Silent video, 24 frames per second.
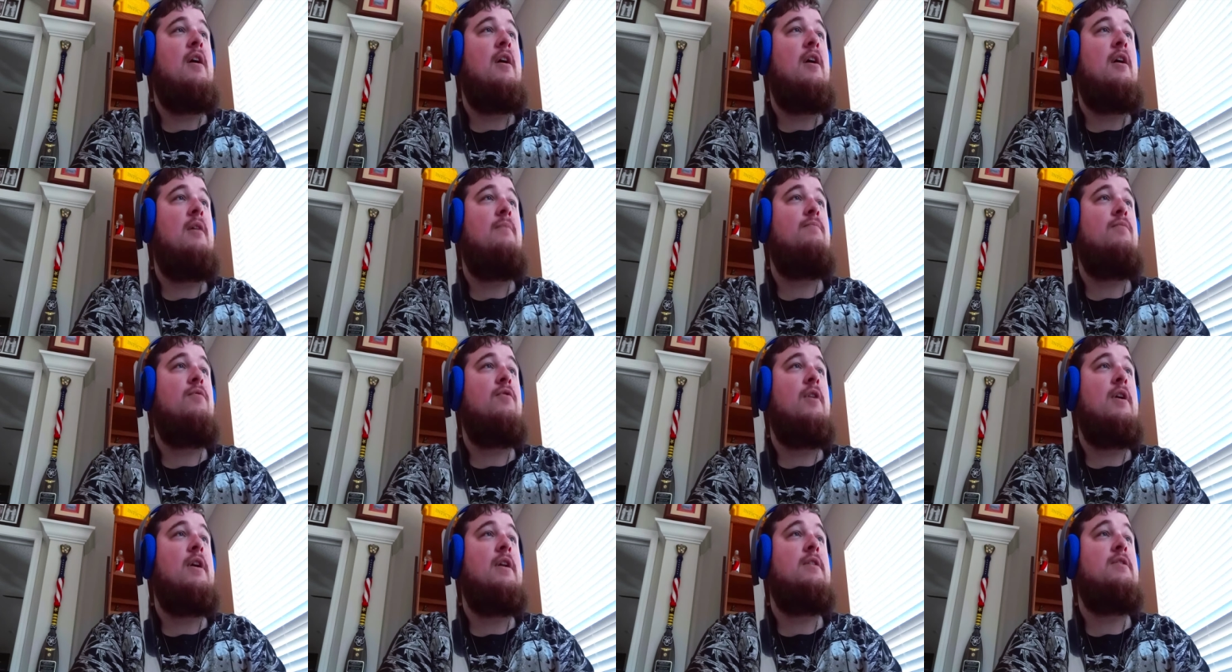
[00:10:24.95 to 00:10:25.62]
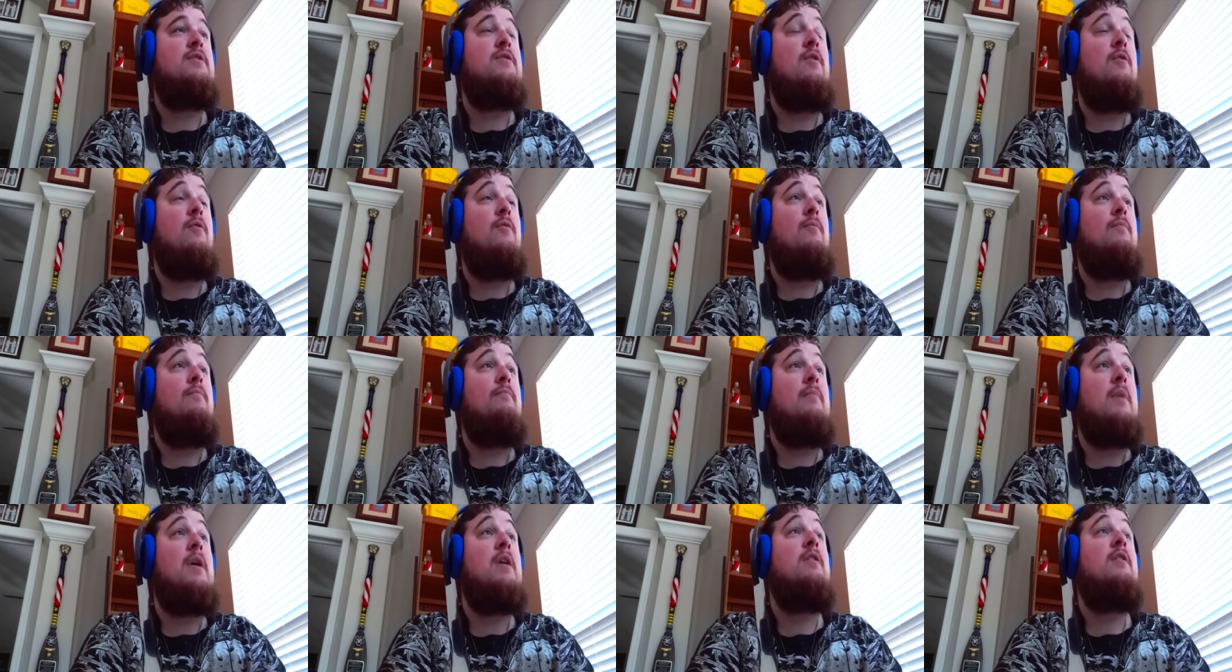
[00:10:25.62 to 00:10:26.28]
Upgrade. So
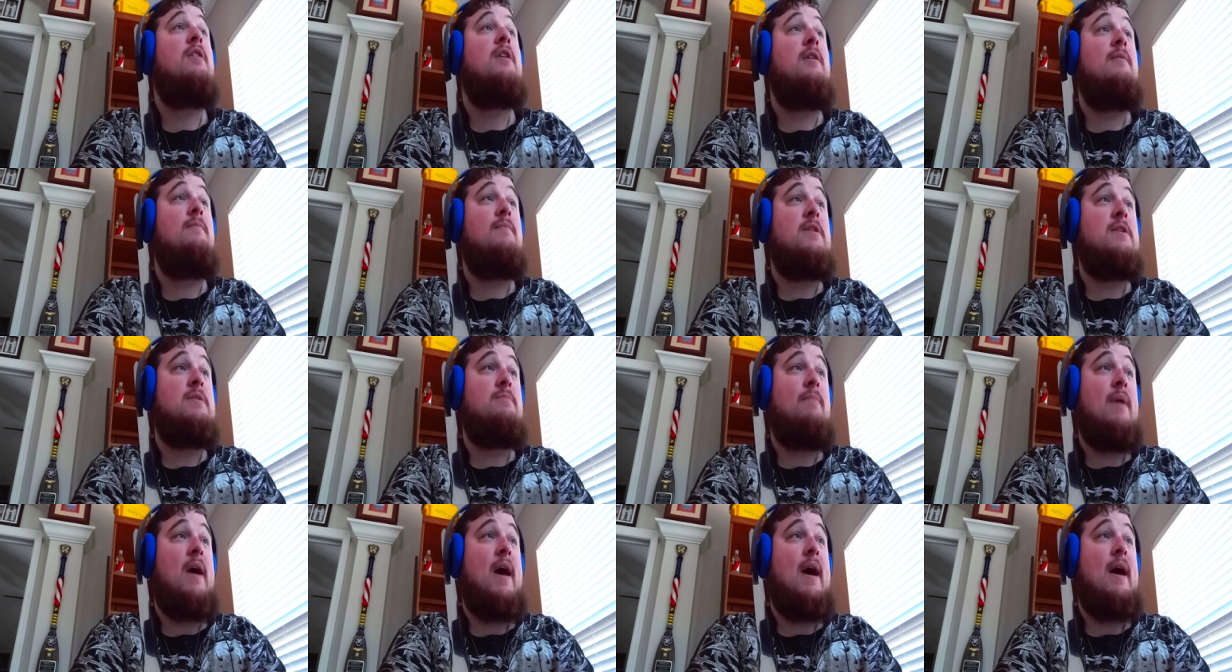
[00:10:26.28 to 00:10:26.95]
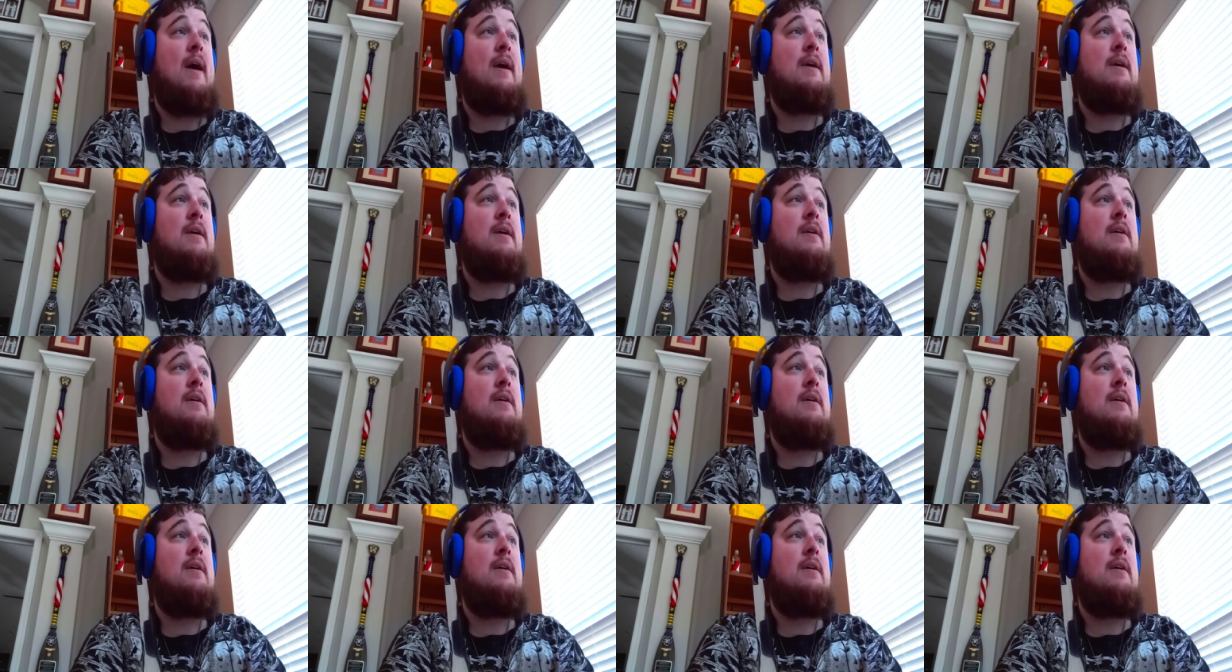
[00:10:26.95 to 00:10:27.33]
Mirian is back.